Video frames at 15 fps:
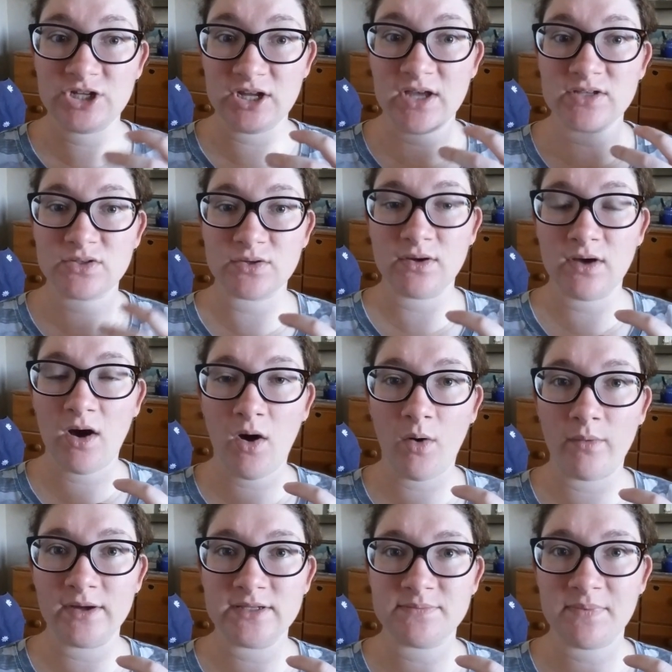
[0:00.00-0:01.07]
has
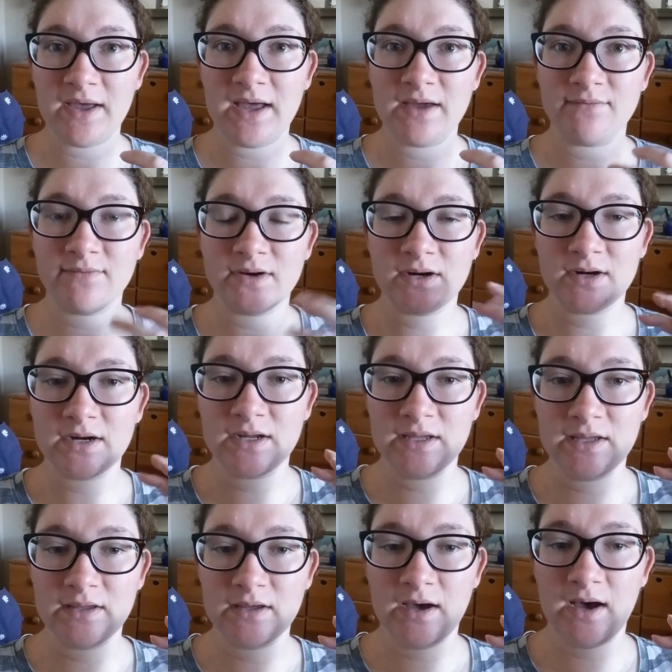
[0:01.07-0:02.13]
always been
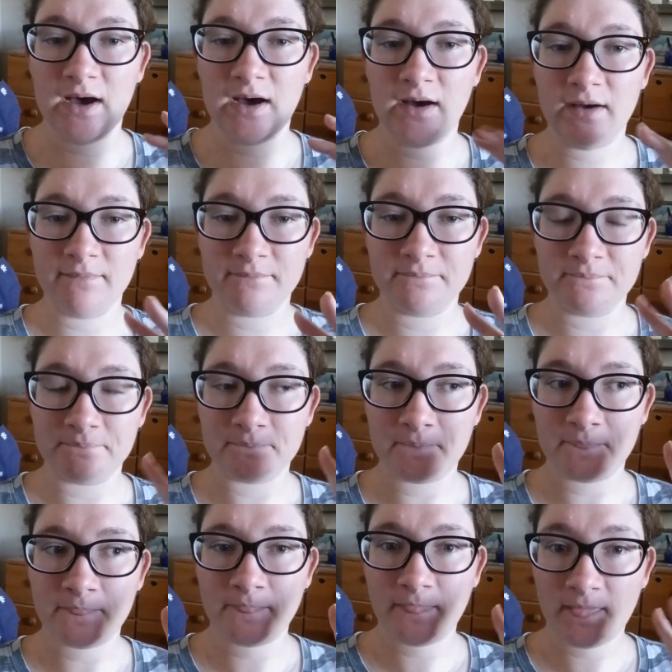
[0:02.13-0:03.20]
very a
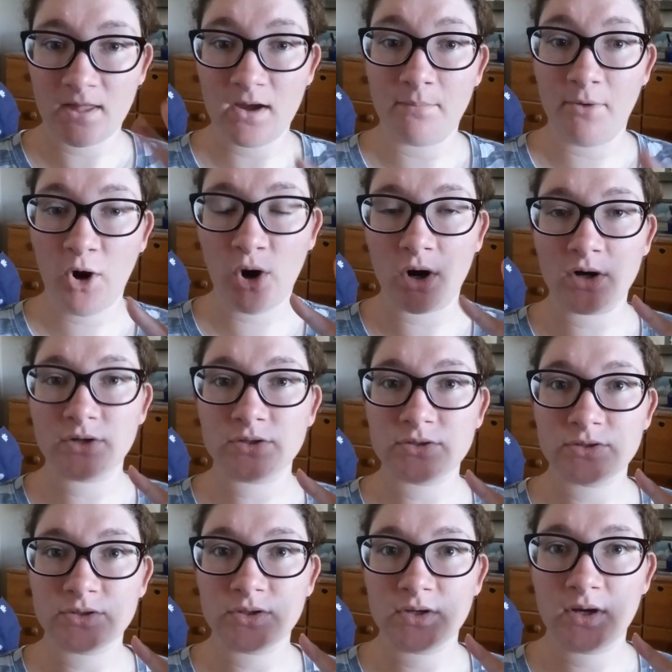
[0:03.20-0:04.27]

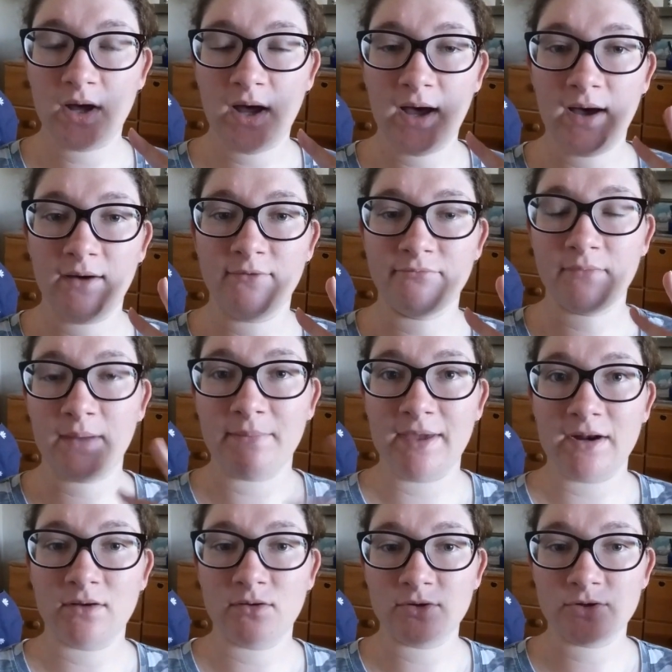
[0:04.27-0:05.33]
part of my
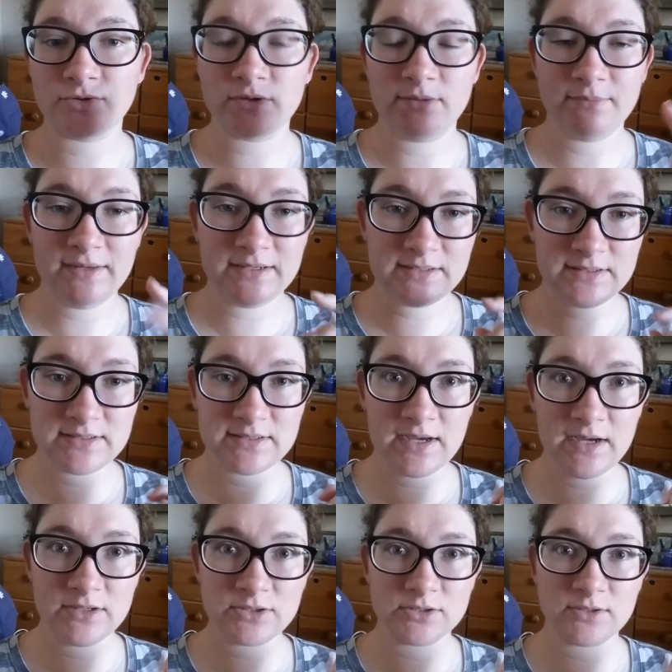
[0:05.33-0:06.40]
medical treatment and
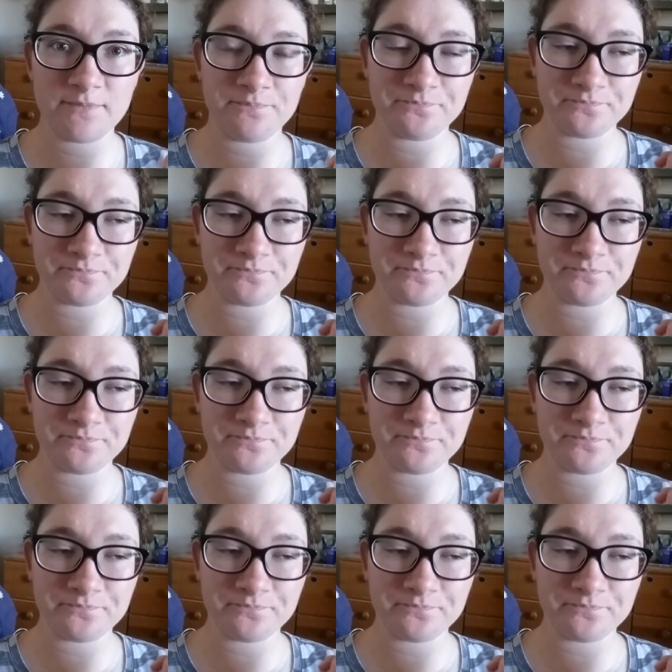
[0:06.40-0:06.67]
such.